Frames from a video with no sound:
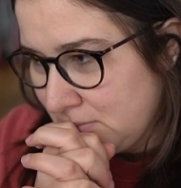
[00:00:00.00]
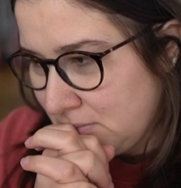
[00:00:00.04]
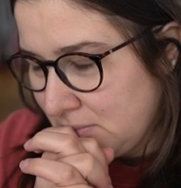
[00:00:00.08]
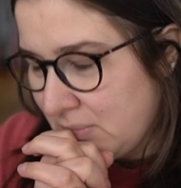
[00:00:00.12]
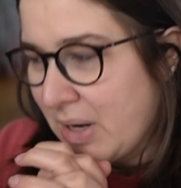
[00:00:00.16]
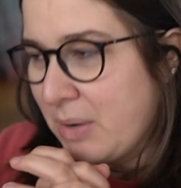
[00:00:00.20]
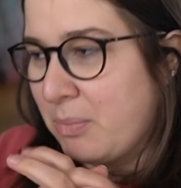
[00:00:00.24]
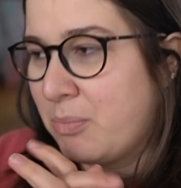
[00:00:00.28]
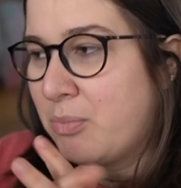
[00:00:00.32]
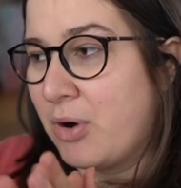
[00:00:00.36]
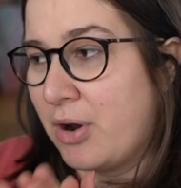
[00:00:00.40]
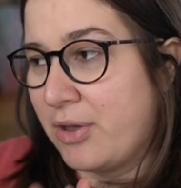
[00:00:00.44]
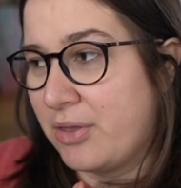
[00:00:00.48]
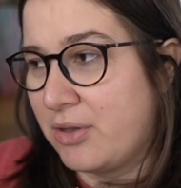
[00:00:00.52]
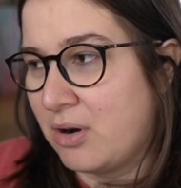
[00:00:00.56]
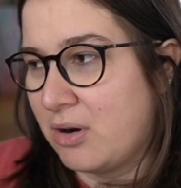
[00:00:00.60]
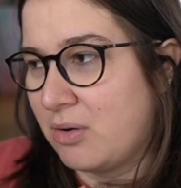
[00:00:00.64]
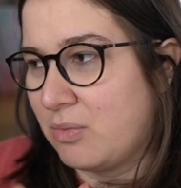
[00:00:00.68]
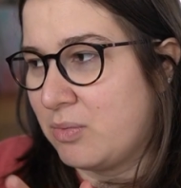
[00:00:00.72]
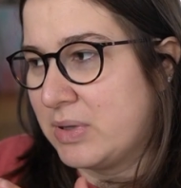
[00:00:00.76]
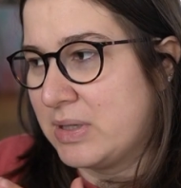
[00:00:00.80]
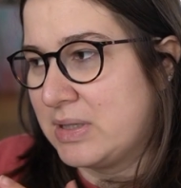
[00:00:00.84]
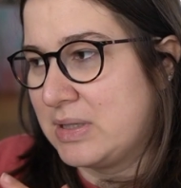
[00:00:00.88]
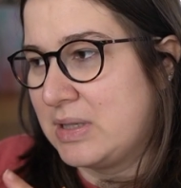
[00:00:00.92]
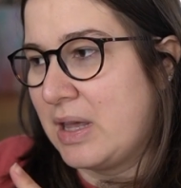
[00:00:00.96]
my brother
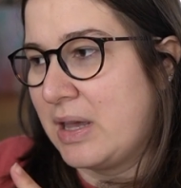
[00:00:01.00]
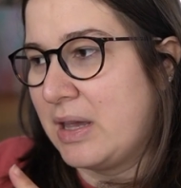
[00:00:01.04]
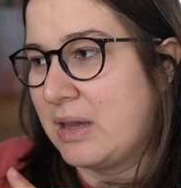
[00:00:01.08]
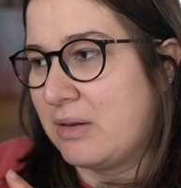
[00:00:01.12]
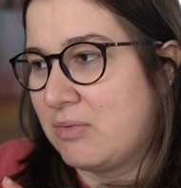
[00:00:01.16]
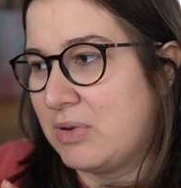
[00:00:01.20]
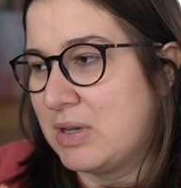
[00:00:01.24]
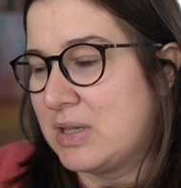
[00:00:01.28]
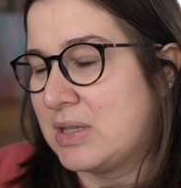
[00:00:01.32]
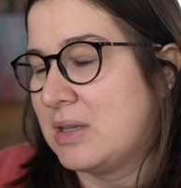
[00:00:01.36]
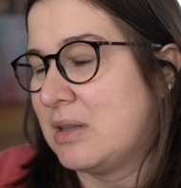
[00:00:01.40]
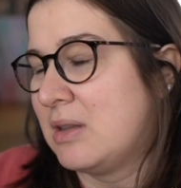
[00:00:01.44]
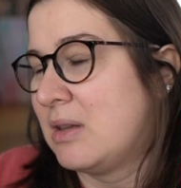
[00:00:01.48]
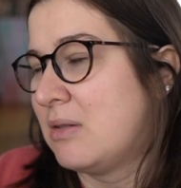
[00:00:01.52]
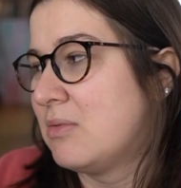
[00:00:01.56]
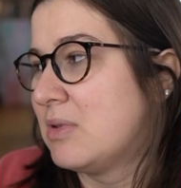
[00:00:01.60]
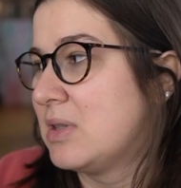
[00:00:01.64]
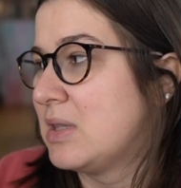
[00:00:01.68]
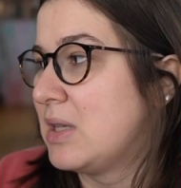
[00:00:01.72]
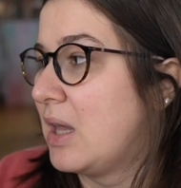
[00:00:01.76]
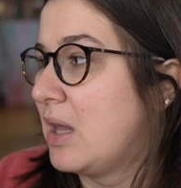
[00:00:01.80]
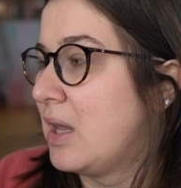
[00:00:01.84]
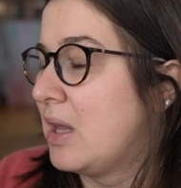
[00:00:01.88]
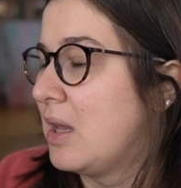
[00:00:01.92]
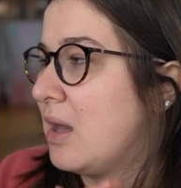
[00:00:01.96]
was like recently
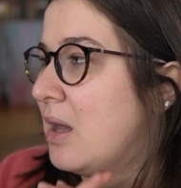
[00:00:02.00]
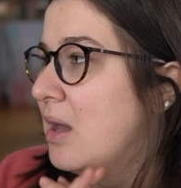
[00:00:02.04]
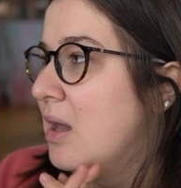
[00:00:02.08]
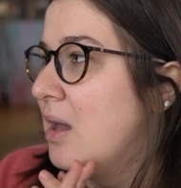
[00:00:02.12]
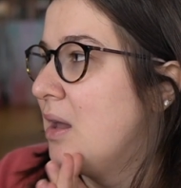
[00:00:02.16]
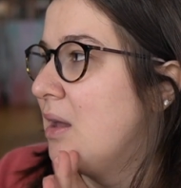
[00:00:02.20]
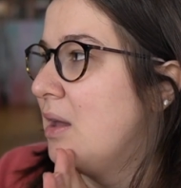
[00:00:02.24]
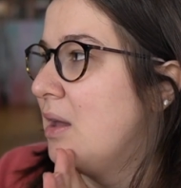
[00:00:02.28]
was like,